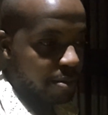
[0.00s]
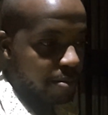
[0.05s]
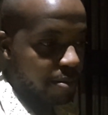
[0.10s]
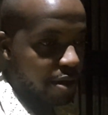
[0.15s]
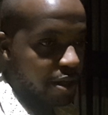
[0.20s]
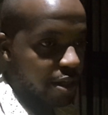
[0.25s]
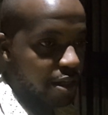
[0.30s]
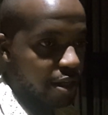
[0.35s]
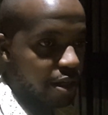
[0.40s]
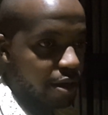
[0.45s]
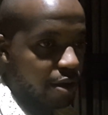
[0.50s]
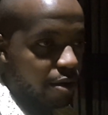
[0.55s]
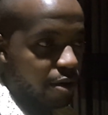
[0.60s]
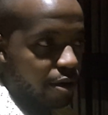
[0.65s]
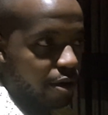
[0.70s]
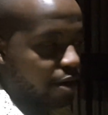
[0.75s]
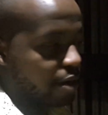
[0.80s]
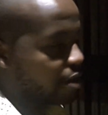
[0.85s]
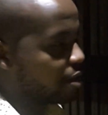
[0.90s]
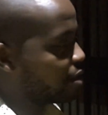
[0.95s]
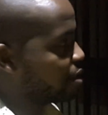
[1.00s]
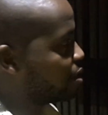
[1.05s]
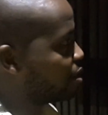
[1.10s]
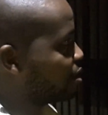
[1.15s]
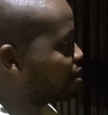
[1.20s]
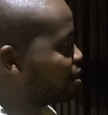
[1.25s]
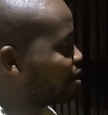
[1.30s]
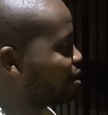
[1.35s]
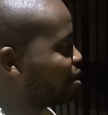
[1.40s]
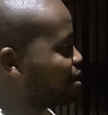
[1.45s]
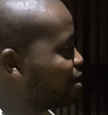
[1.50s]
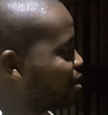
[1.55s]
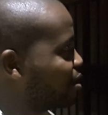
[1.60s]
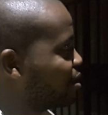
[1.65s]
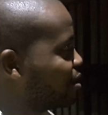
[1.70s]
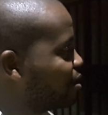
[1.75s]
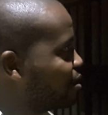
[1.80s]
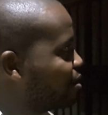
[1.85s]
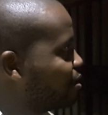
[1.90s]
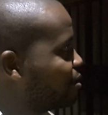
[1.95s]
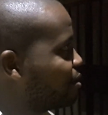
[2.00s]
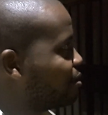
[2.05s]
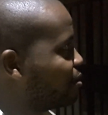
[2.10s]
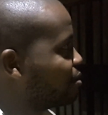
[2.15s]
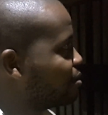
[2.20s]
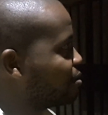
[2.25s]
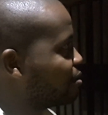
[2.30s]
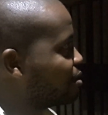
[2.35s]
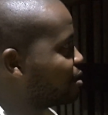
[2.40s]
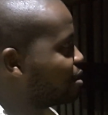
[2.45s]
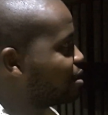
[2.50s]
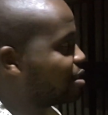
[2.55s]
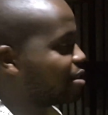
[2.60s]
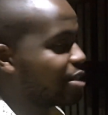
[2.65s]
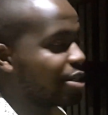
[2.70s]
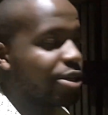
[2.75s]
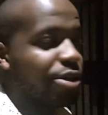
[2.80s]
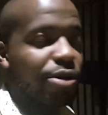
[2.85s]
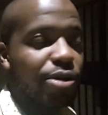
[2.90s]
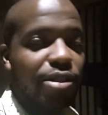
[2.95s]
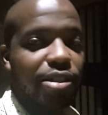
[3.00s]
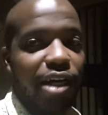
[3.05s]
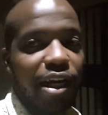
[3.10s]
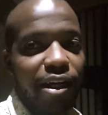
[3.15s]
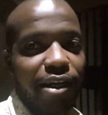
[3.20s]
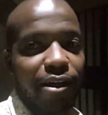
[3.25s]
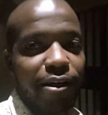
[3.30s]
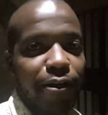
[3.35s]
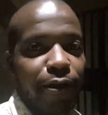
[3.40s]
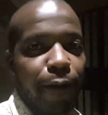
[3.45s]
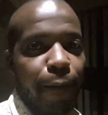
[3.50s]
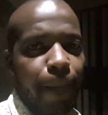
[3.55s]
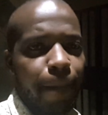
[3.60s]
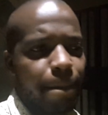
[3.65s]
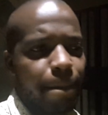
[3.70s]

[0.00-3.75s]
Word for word: making or, you know, hitting your target,